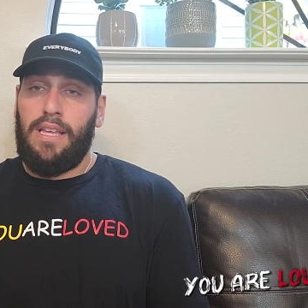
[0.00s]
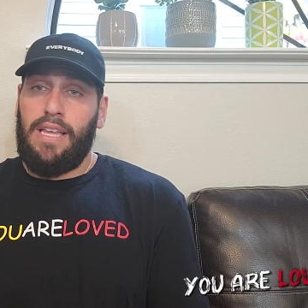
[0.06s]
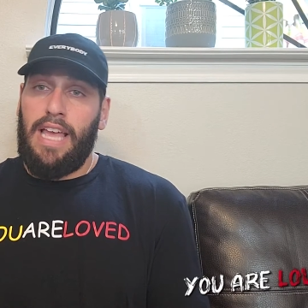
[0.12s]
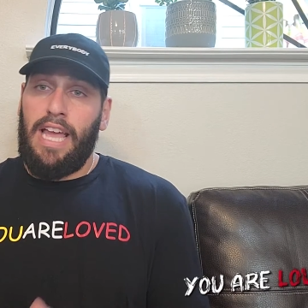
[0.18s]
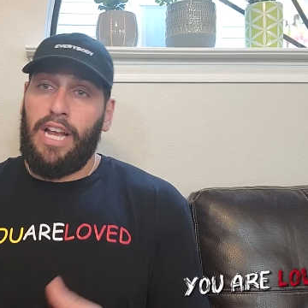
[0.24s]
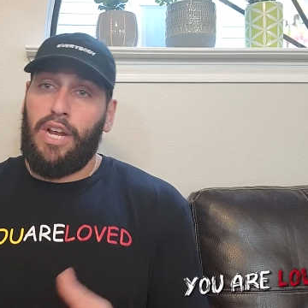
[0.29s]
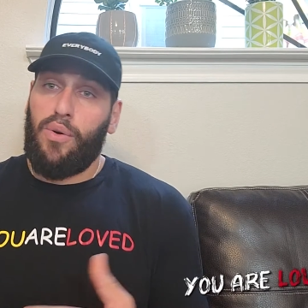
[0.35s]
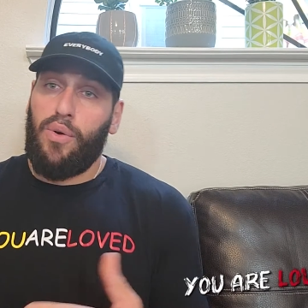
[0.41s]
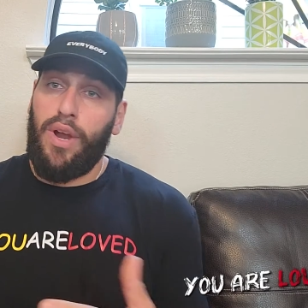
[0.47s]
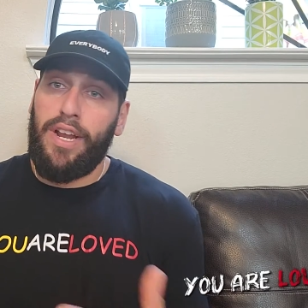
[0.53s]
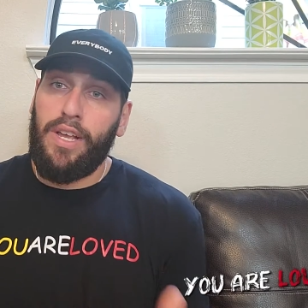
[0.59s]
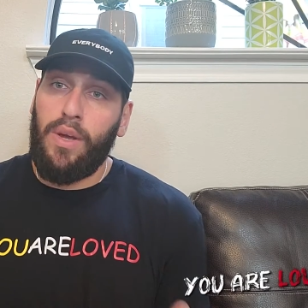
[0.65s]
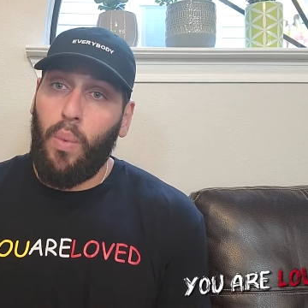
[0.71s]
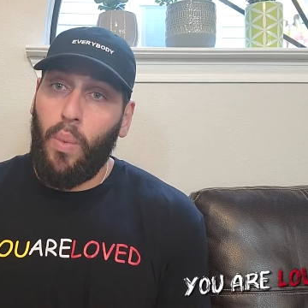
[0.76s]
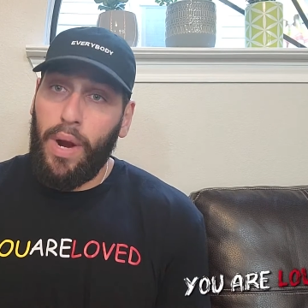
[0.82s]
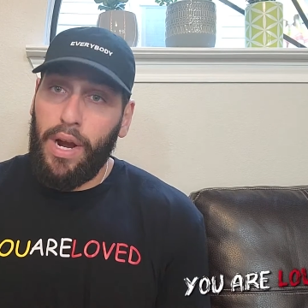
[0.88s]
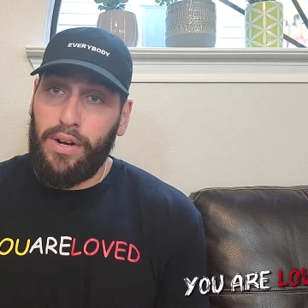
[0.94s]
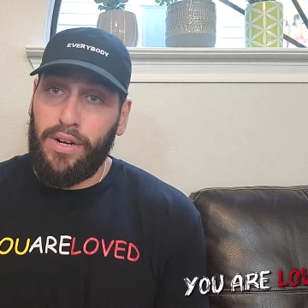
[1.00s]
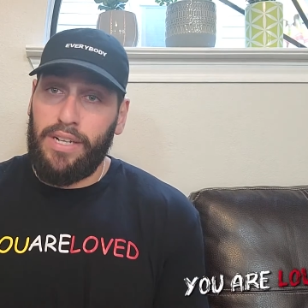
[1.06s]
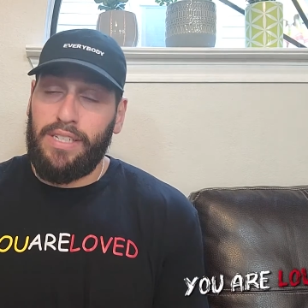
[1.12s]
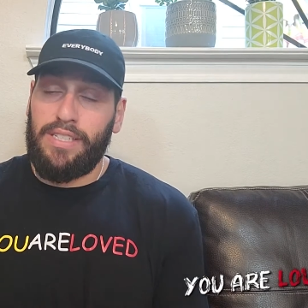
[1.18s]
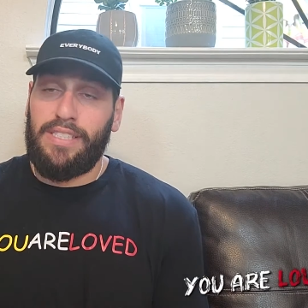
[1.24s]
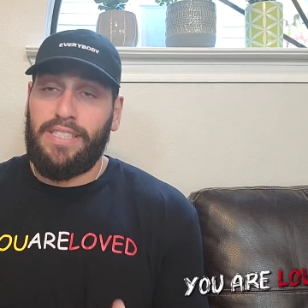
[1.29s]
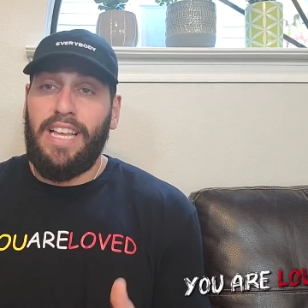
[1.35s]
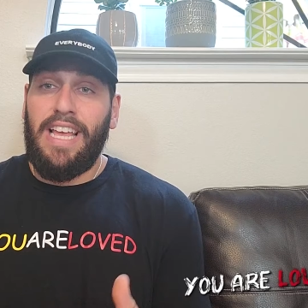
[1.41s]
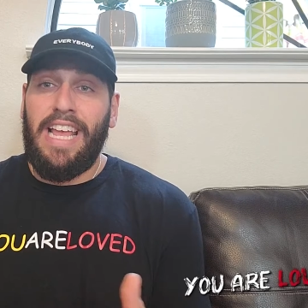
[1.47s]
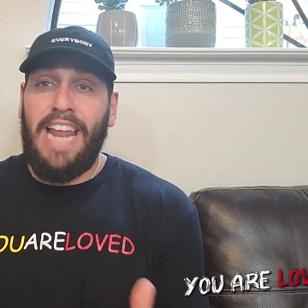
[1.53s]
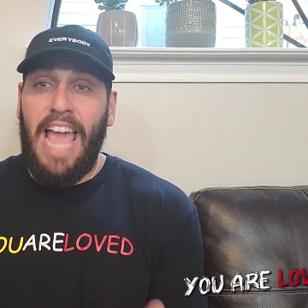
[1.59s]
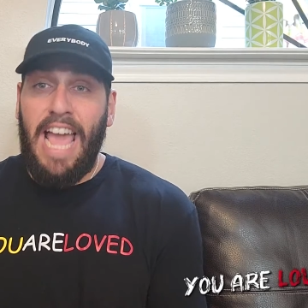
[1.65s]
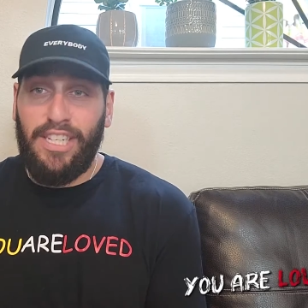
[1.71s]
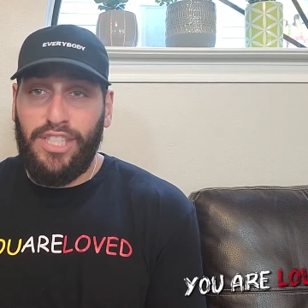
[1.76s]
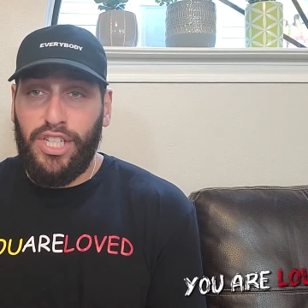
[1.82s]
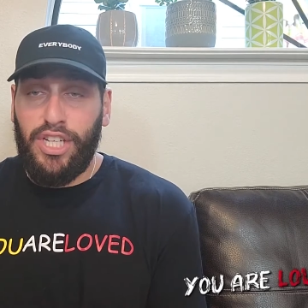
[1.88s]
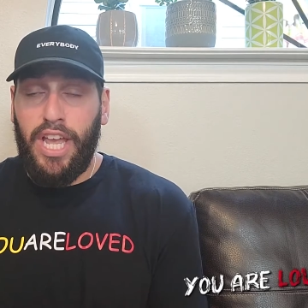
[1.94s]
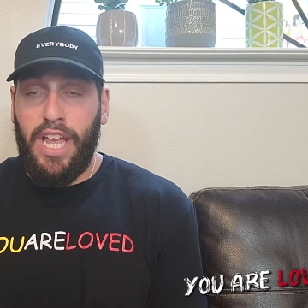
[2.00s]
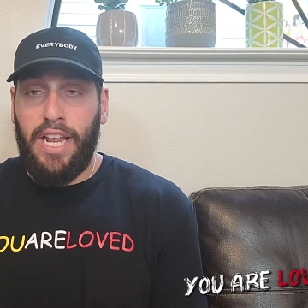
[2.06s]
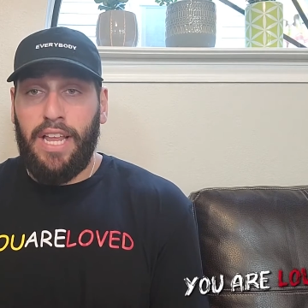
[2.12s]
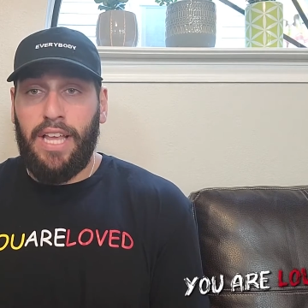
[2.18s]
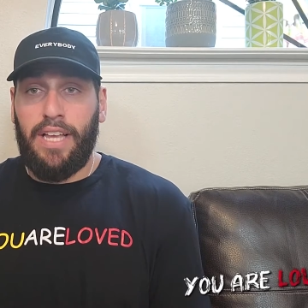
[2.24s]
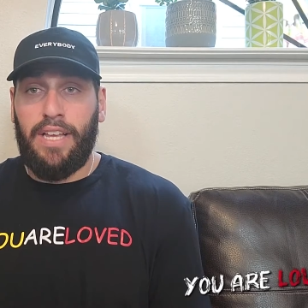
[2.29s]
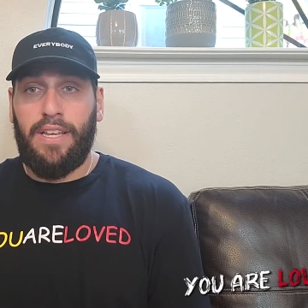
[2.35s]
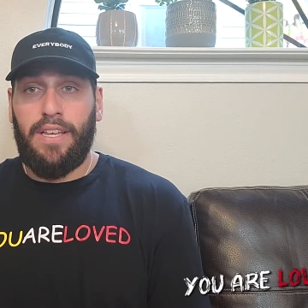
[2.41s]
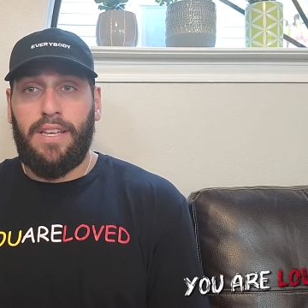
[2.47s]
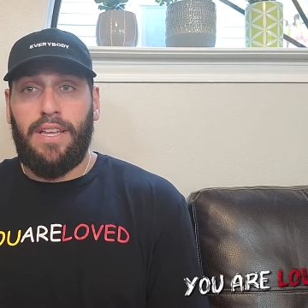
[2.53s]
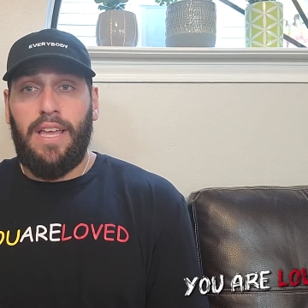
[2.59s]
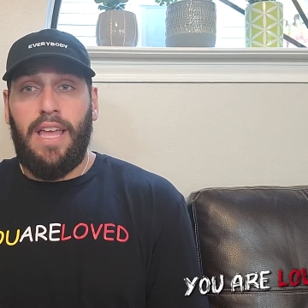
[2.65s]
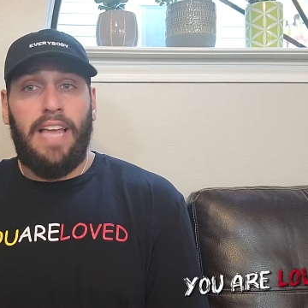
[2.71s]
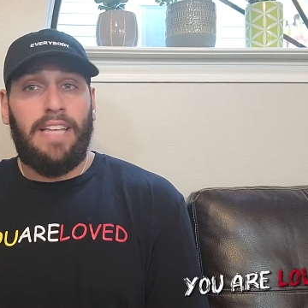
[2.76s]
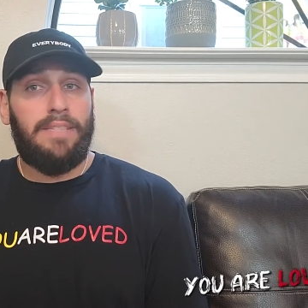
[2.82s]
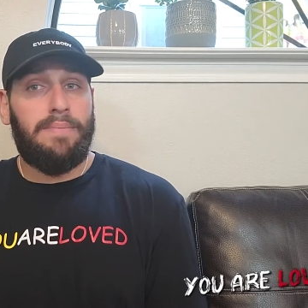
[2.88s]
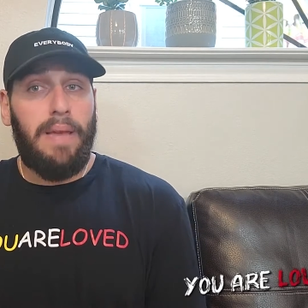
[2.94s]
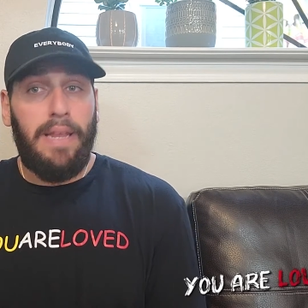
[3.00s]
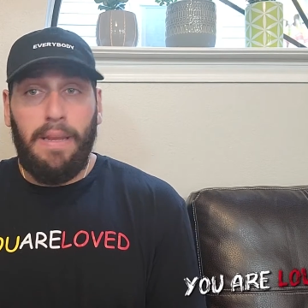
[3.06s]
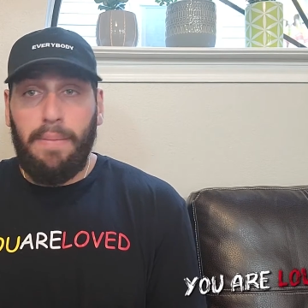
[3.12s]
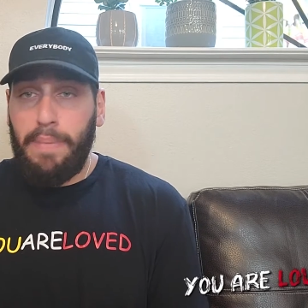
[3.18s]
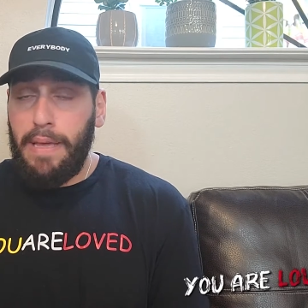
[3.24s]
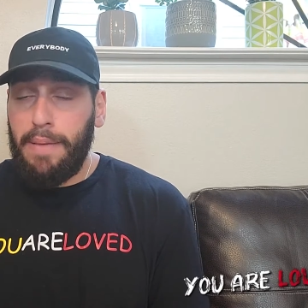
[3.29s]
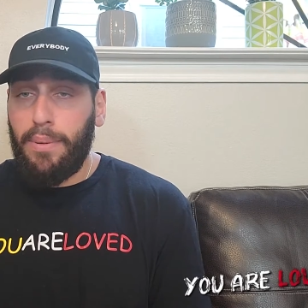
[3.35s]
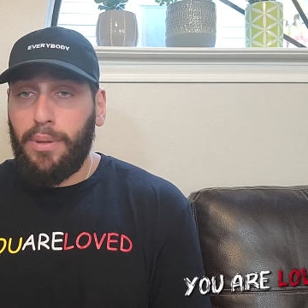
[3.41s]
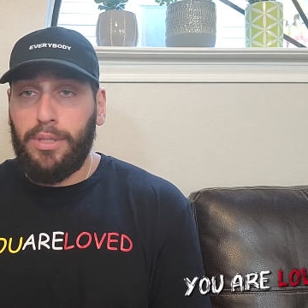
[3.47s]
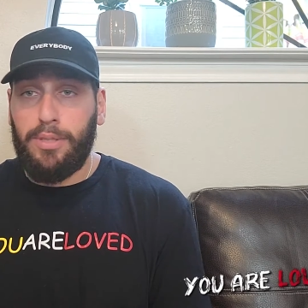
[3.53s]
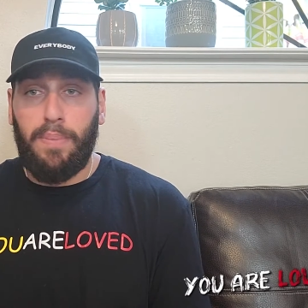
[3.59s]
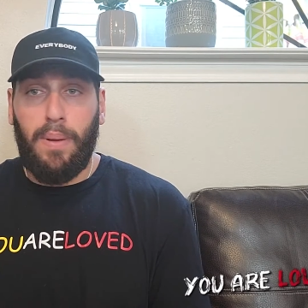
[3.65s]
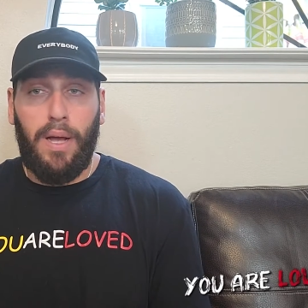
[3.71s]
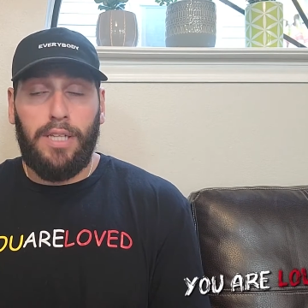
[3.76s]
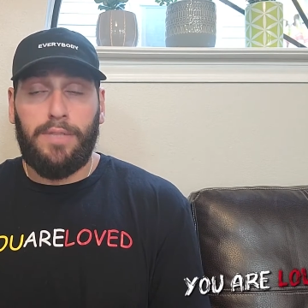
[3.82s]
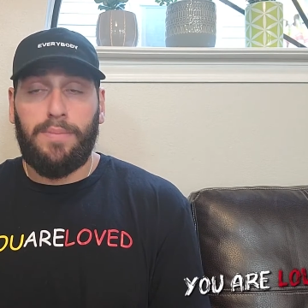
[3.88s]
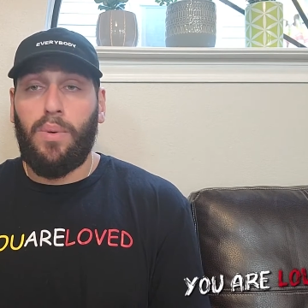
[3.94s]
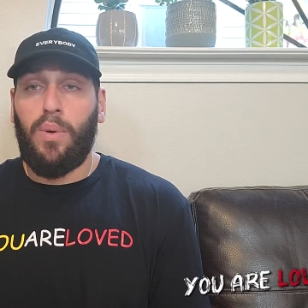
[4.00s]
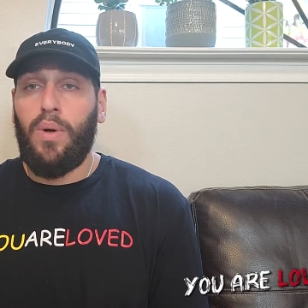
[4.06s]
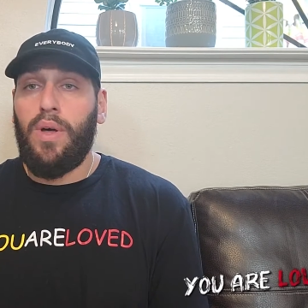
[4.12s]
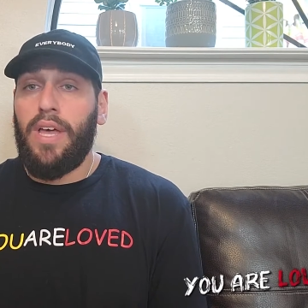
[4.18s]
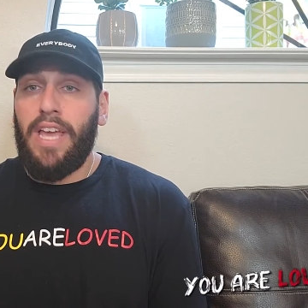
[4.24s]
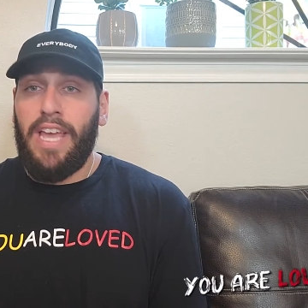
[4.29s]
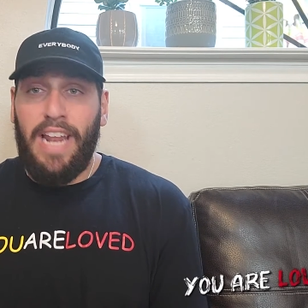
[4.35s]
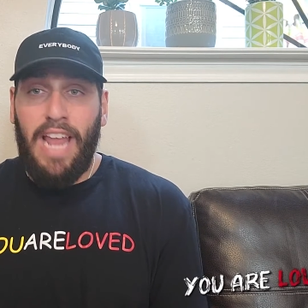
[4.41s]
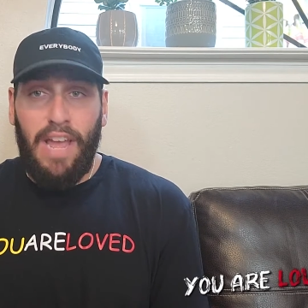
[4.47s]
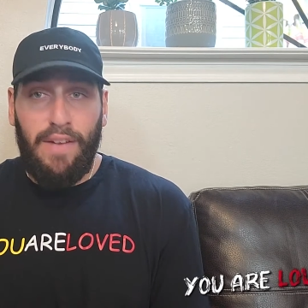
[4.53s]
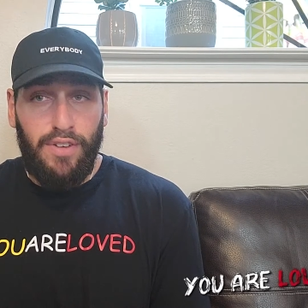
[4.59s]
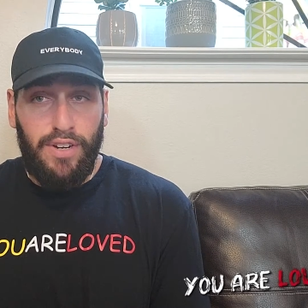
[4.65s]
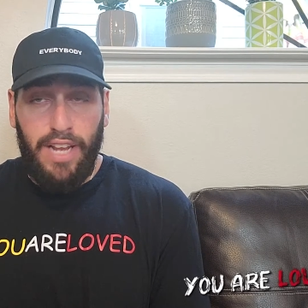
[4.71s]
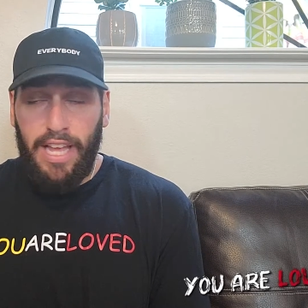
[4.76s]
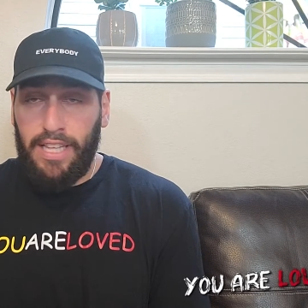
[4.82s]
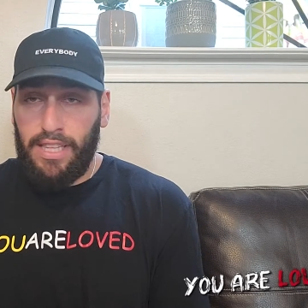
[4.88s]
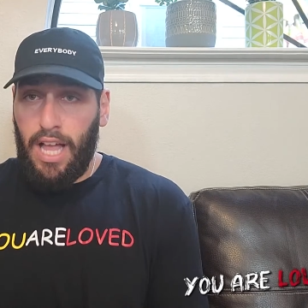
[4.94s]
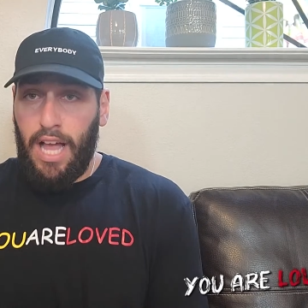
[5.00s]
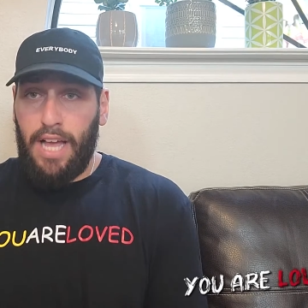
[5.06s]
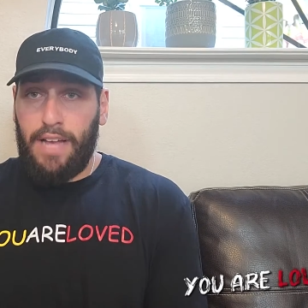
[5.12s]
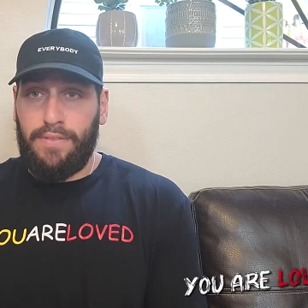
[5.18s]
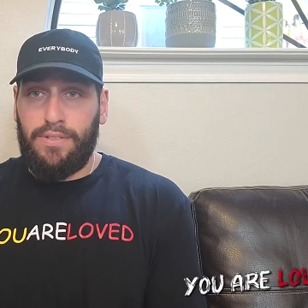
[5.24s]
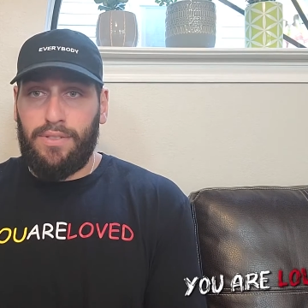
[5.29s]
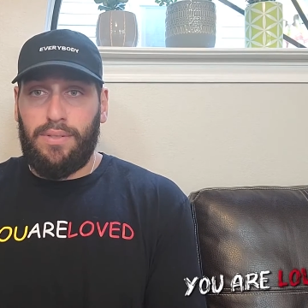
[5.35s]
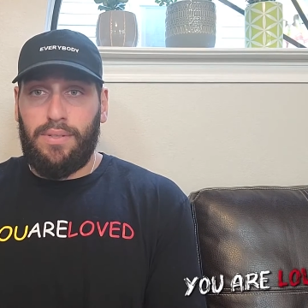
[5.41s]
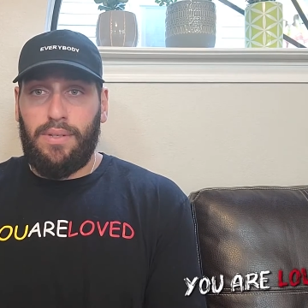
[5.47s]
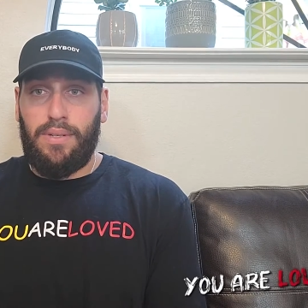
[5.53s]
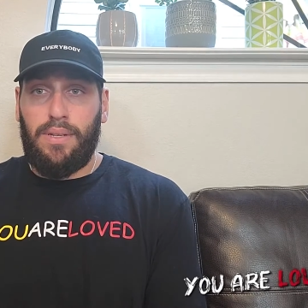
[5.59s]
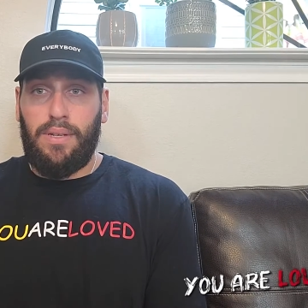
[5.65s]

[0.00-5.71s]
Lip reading: and creating awareness and educating as many people as possible in everyday lives.